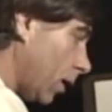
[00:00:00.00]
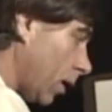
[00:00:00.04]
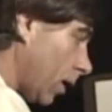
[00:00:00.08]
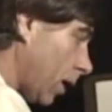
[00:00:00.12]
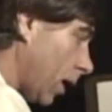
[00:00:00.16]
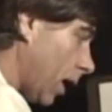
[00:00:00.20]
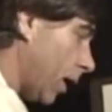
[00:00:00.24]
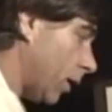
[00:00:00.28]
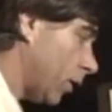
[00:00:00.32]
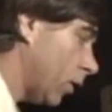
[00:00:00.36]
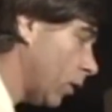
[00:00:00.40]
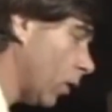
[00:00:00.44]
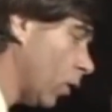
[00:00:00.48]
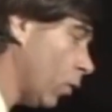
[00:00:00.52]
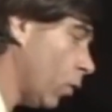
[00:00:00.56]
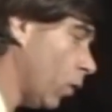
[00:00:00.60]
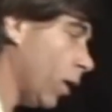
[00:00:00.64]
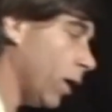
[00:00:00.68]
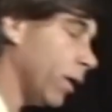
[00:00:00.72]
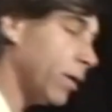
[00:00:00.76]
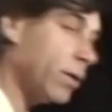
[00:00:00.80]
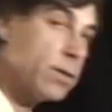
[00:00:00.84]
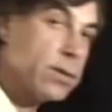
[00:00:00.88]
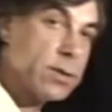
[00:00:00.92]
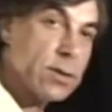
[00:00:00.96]
and no
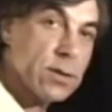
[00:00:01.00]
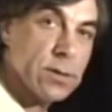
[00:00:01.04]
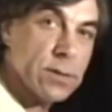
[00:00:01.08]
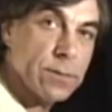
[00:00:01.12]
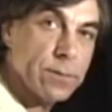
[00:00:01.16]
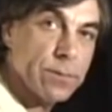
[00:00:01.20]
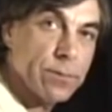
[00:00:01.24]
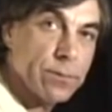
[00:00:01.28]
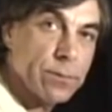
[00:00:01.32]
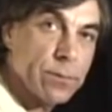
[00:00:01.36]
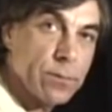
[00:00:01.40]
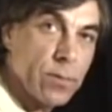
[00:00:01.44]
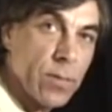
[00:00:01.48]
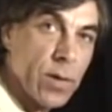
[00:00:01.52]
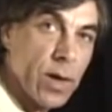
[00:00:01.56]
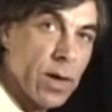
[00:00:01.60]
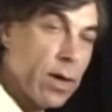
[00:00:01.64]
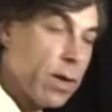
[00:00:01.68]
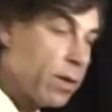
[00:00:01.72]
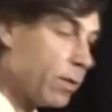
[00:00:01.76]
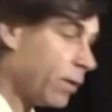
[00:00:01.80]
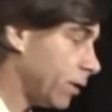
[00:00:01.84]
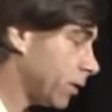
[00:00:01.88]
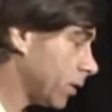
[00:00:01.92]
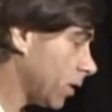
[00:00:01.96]
ones.
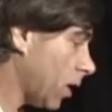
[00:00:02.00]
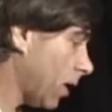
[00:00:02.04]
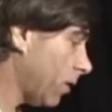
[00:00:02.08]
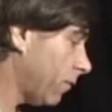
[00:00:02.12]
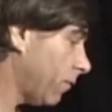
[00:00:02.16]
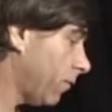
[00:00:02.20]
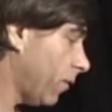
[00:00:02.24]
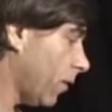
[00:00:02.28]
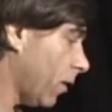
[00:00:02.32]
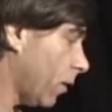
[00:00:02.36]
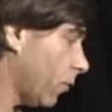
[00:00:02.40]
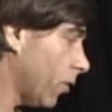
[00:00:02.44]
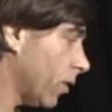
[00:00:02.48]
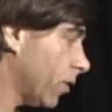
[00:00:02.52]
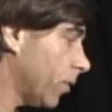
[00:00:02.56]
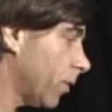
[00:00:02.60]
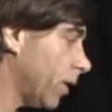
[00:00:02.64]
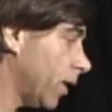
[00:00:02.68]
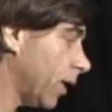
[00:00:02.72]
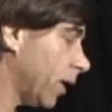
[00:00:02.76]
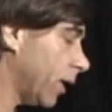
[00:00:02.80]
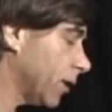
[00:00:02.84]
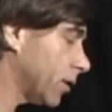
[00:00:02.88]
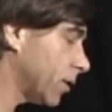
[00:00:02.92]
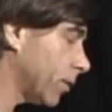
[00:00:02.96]
This kind of uh,
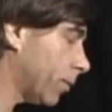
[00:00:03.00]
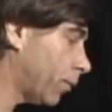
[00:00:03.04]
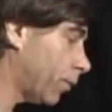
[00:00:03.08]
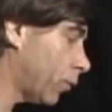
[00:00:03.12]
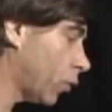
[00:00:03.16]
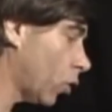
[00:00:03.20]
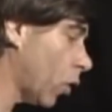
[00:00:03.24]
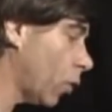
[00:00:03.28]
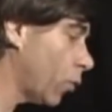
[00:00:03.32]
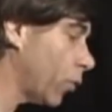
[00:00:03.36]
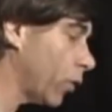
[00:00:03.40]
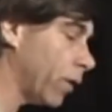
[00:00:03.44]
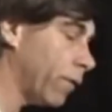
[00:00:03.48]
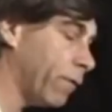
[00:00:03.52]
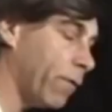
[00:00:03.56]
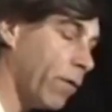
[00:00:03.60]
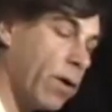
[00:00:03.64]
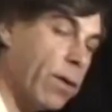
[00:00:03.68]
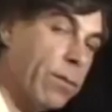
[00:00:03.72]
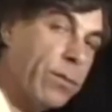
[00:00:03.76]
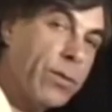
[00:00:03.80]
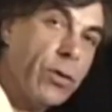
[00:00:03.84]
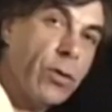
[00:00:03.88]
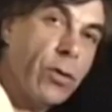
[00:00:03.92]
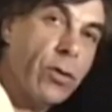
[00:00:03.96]
arithmetic is appropriate for
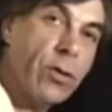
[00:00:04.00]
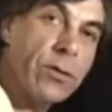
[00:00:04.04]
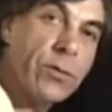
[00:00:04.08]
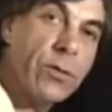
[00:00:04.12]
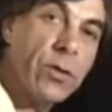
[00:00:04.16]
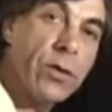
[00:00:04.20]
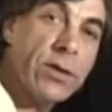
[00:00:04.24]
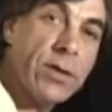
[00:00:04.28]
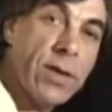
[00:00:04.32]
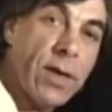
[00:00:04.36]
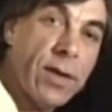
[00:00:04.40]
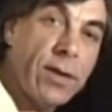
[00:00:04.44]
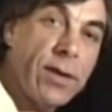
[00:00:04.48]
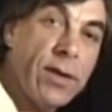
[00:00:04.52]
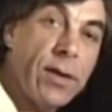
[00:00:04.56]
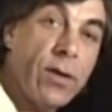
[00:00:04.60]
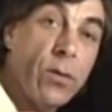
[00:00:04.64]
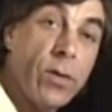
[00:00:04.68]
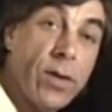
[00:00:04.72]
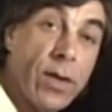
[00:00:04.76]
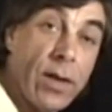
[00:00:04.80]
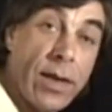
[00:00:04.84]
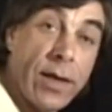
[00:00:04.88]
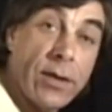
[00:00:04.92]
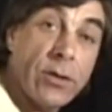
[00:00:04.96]
computers because they deal
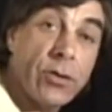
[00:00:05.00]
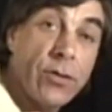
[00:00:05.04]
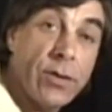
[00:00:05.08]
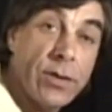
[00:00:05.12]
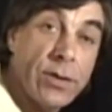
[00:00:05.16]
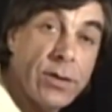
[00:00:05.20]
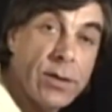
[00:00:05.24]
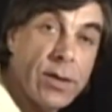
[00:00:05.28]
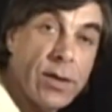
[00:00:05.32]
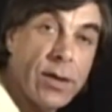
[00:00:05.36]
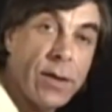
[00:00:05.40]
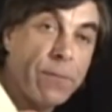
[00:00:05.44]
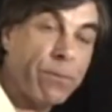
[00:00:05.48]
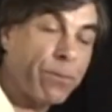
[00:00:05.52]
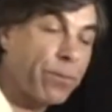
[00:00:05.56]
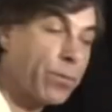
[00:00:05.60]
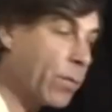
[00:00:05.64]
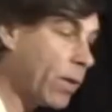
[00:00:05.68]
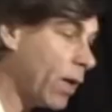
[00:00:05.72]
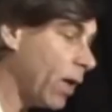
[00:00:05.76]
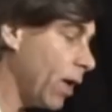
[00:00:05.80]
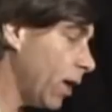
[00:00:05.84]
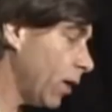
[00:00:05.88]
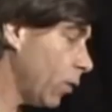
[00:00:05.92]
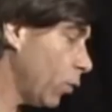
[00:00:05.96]
with electricity,
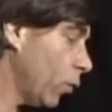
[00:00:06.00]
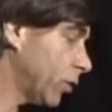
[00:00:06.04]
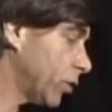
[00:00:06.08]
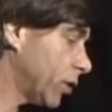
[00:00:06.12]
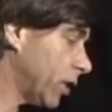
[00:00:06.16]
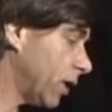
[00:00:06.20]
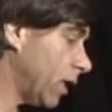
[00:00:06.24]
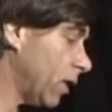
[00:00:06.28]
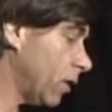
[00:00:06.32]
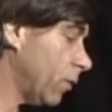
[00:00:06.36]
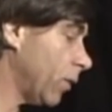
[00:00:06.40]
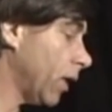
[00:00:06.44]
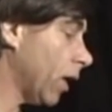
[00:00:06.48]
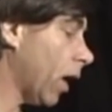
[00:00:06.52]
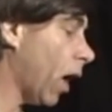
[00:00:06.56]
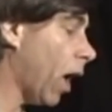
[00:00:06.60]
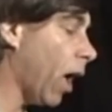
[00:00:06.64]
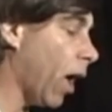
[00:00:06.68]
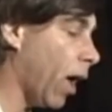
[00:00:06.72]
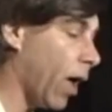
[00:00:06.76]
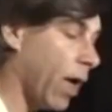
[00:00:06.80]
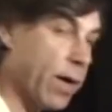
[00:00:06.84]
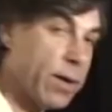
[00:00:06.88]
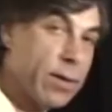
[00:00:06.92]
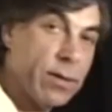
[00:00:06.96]
which can either be
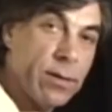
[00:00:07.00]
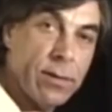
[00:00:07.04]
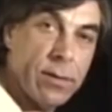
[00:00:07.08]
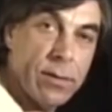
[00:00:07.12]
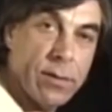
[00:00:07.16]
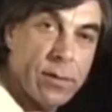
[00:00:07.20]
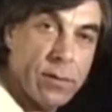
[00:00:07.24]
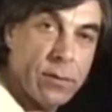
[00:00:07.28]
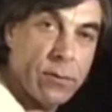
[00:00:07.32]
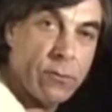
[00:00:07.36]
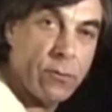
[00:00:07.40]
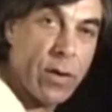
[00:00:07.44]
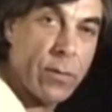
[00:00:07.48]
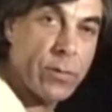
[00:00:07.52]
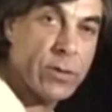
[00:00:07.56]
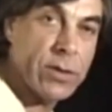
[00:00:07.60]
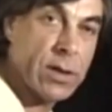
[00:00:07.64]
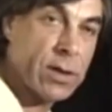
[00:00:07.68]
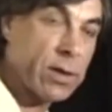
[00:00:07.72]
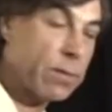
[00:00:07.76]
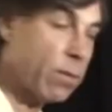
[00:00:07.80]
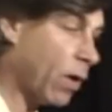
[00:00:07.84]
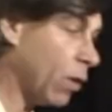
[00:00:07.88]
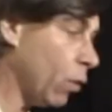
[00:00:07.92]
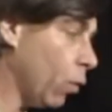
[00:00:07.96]
on,
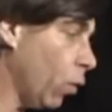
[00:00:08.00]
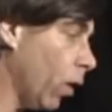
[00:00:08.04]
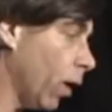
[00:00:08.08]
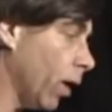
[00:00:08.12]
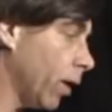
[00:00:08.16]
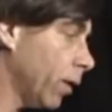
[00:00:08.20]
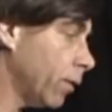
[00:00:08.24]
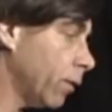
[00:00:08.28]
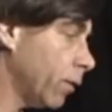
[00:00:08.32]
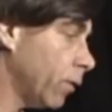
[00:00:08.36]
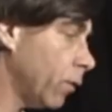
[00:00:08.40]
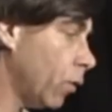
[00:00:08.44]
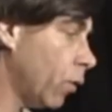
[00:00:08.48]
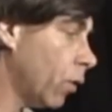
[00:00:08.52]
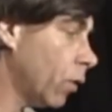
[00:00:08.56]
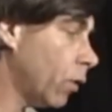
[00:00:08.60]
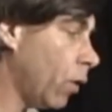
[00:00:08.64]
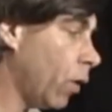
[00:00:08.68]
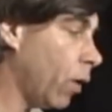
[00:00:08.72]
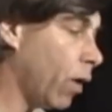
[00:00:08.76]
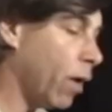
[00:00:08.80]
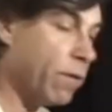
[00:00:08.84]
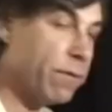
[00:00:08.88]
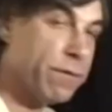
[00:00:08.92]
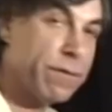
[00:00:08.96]
represented by 1, or
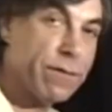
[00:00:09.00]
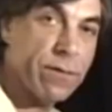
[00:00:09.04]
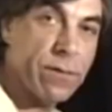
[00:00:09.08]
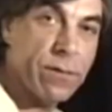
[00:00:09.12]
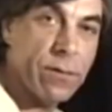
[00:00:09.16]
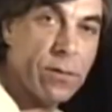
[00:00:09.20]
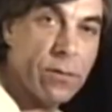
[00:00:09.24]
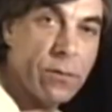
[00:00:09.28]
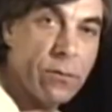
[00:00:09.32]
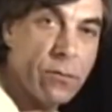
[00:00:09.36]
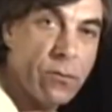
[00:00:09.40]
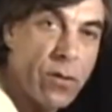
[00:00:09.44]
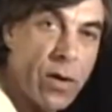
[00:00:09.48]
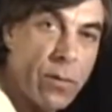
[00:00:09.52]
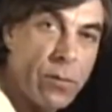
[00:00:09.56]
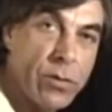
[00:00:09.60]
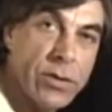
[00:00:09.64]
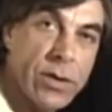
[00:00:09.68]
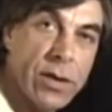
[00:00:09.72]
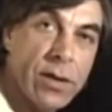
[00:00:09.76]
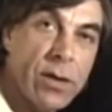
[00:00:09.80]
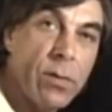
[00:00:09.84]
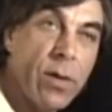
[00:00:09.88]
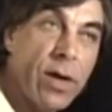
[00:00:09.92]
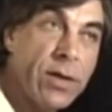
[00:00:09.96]
off,
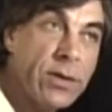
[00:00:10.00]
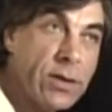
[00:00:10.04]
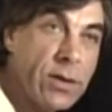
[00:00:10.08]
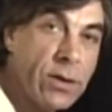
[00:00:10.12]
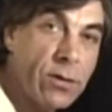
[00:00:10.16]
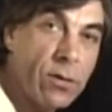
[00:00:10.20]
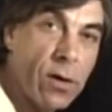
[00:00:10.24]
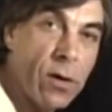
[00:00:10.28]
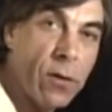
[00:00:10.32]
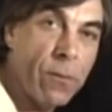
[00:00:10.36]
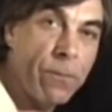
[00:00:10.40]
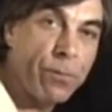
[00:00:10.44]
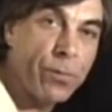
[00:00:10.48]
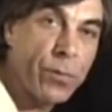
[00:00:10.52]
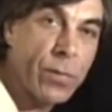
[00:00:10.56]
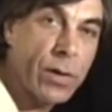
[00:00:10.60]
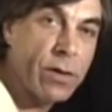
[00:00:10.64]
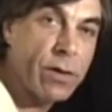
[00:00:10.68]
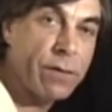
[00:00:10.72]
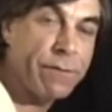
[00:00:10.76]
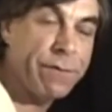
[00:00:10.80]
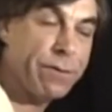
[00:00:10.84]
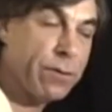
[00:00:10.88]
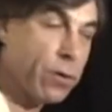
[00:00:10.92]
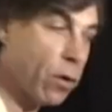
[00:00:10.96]
represented by 0.
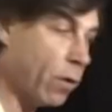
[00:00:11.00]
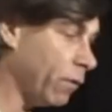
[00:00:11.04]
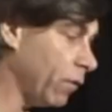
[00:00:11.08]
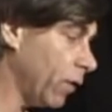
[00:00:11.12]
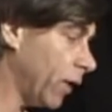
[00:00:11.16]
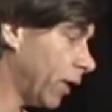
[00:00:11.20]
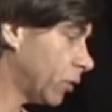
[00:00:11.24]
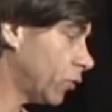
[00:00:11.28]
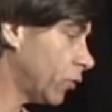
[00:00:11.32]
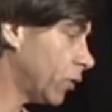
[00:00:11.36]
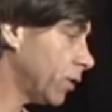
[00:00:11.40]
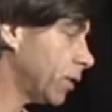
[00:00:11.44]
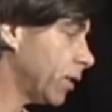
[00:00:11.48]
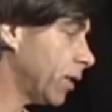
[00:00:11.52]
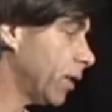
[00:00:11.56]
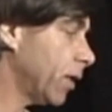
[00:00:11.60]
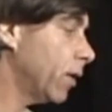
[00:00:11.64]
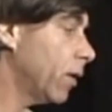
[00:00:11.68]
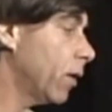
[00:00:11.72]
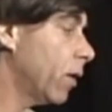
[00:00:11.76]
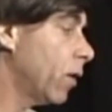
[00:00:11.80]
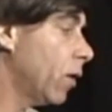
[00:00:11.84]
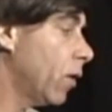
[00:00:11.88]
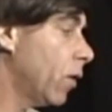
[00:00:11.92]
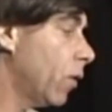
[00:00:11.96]
The flow of electricity
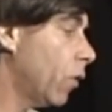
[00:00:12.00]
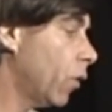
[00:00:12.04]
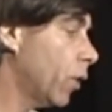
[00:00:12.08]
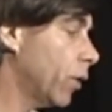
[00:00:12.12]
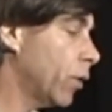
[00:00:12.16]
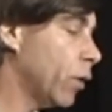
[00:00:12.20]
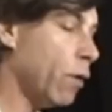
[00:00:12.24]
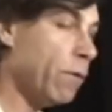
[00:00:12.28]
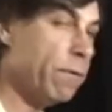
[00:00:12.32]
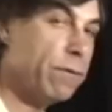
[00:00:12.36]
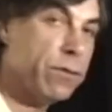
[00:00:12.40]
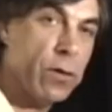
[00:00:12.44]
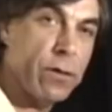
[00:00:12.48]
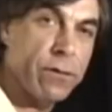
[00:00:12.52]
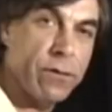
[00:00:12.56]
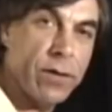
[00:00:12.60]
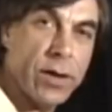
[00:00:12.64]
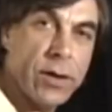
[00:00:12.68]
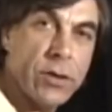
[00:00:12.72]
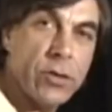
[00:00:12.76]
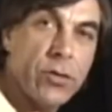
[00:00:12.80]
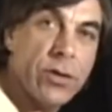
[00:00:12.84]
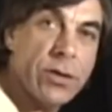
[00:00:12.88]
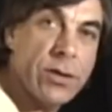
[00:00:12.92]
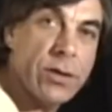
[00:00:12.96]
or no flow of
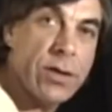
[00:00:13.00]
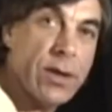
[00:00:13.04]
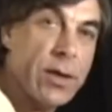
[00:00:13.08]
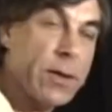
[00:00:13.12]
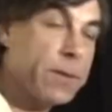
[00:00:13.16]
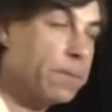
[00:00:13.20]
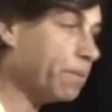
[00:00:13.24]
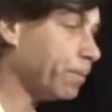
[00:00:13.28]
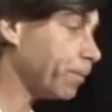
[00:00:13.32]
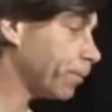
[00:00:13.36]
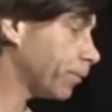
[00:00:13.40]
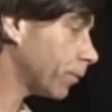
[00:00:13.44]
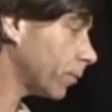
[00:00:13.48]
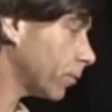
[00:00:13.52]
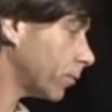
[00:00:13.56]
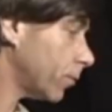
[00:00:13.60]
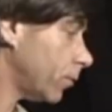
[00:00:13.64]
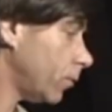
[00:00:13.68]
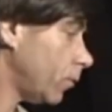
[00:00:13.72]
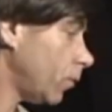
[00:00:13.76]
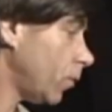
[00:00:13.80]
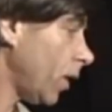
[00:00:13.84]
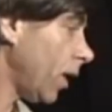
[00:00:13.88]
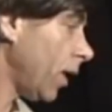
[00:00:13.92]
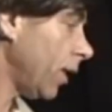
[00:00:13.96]
electricity
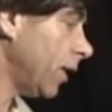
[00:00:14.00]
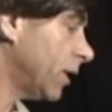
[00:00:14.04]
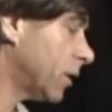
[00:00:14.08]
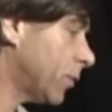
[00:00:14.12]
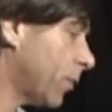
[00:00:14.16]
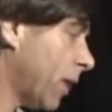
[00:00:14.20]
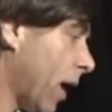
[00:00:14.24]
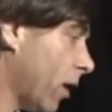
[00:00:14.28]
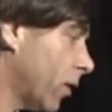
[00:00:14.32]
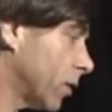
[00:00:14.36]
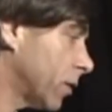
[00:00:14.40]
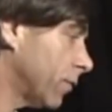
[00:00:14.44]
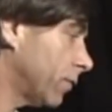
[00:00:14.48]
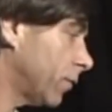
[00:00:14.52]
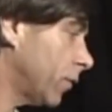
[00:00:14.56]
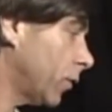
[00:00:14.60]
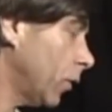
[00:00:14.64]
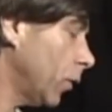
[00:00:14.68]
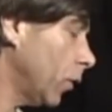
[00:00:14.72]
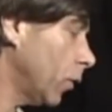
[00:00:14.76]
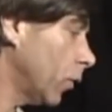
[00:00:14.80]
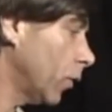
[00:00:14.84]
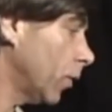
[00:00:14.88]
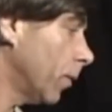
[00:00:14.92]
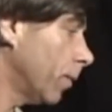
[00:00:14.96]
is powers of
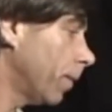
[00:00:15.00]
2.